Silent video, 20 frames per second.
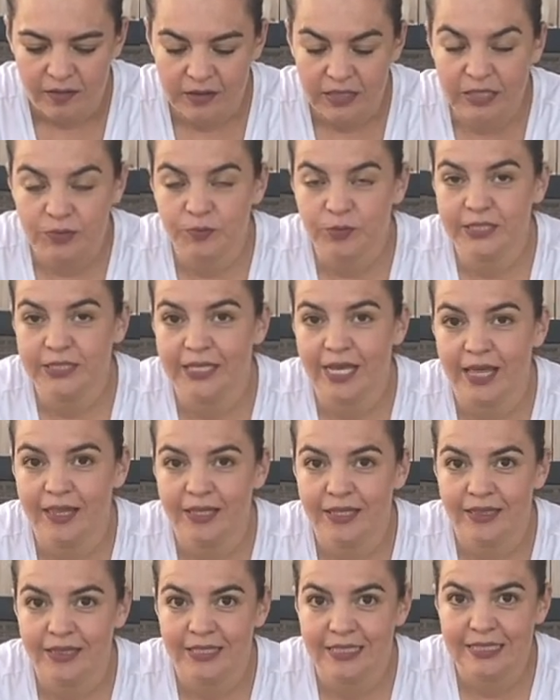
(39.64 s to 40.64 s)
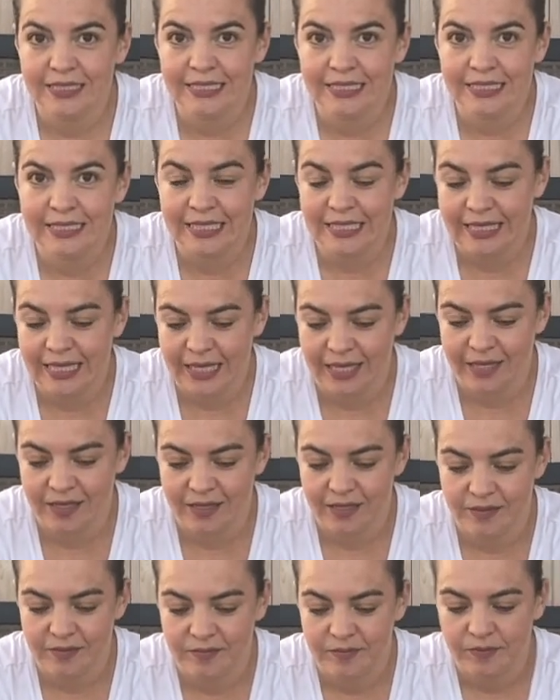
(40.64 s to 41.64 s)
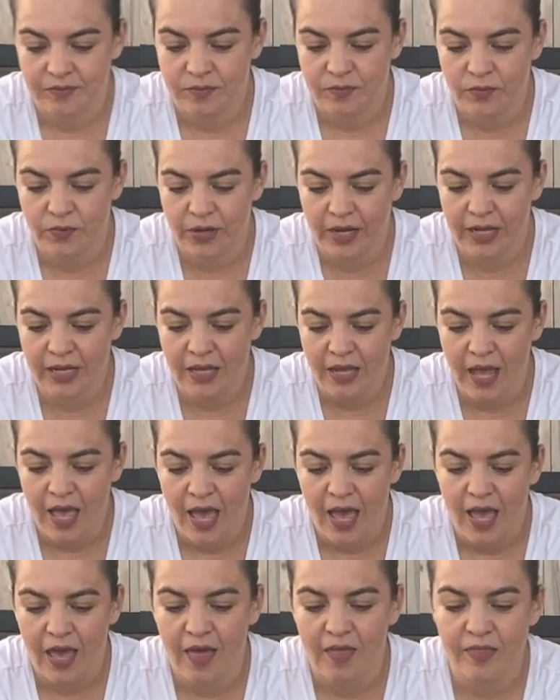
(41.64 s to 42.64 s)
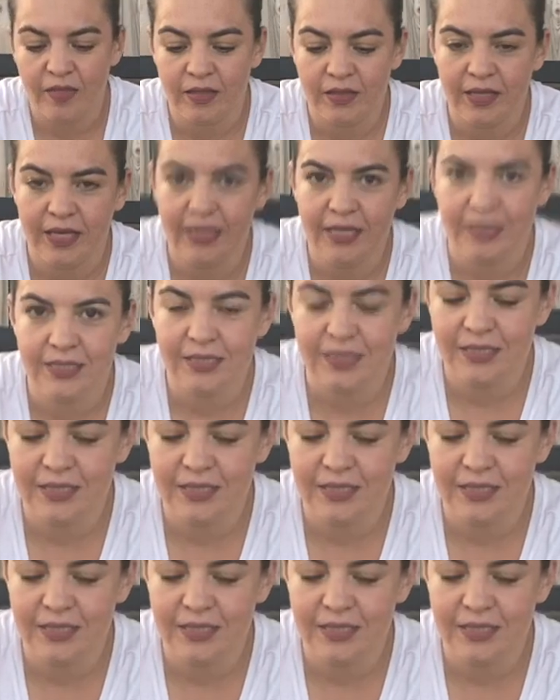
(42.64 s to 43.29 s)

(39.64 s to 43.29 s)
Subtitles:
let's pretend that this is the lake, right? And the lake is